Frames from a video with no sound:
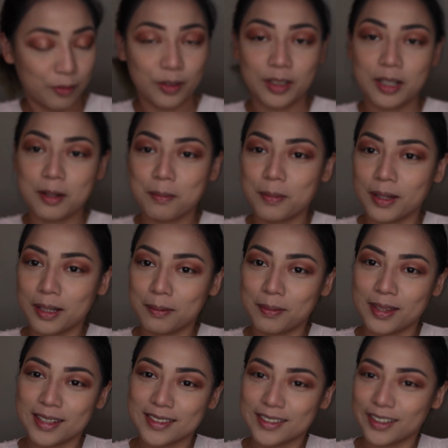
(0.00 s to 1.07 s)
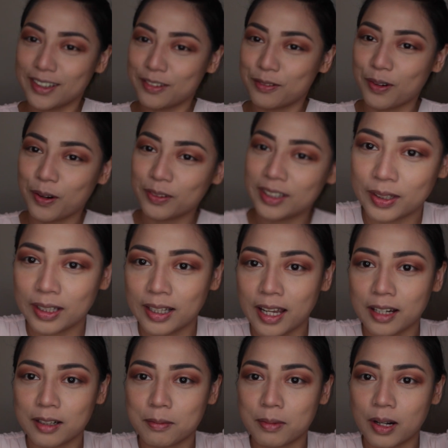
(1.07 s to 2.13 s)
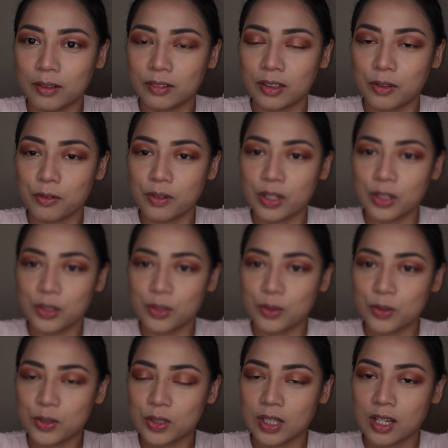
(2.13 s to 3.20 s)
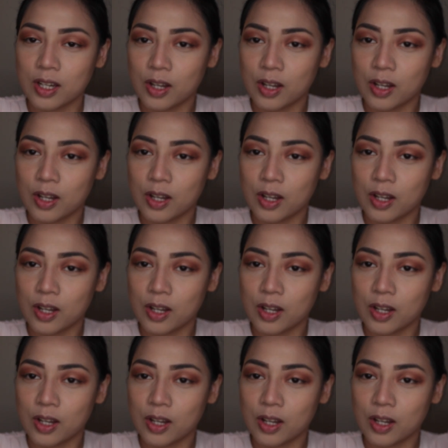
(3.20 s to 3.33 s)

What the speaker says: We're gonna pick up this third row, the lighter brown that we used